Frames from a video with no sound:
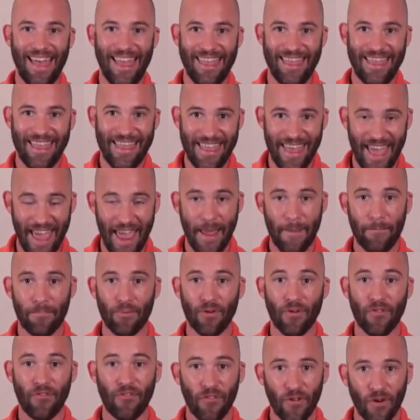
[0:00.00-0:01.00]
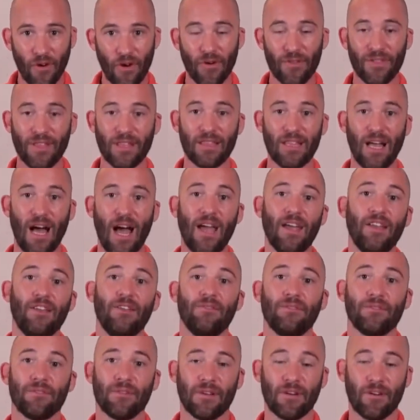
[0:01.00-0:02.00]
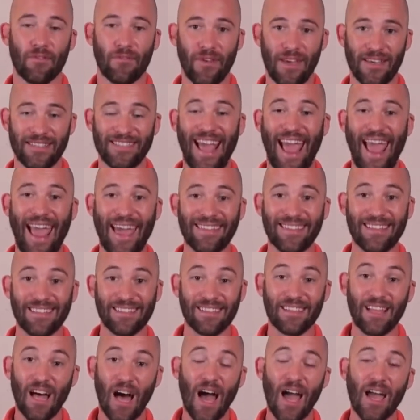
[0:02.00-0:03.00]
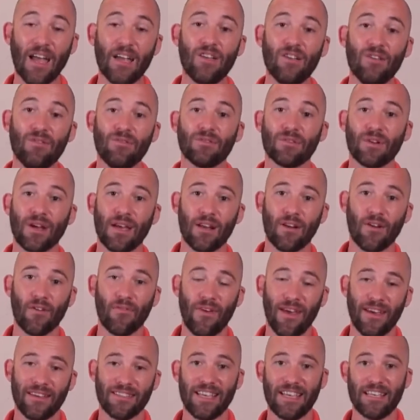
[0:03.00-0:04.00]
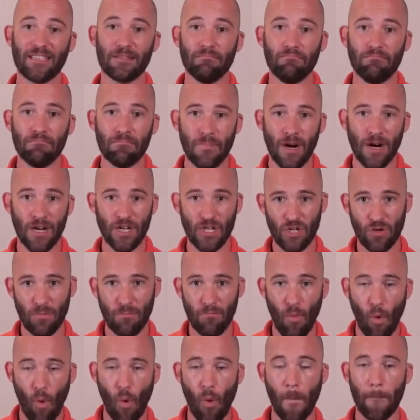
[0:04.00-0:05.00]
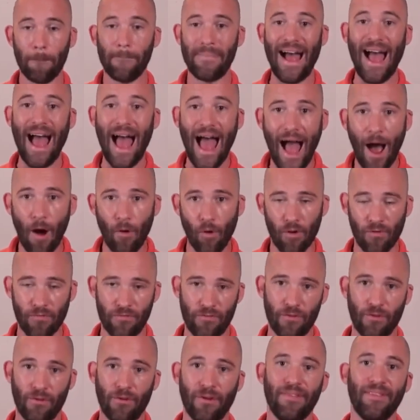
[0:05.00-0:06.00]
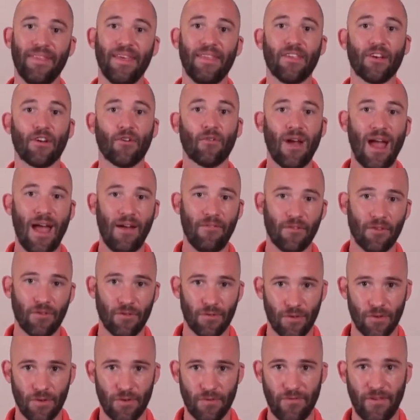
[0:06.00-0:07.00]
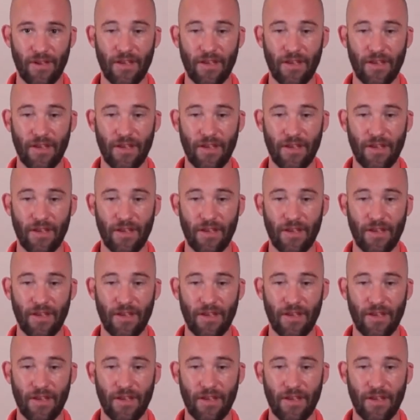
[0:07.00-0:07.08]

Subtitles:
they prefer the line user interface, and the line user interface is much more powerful than the graphical user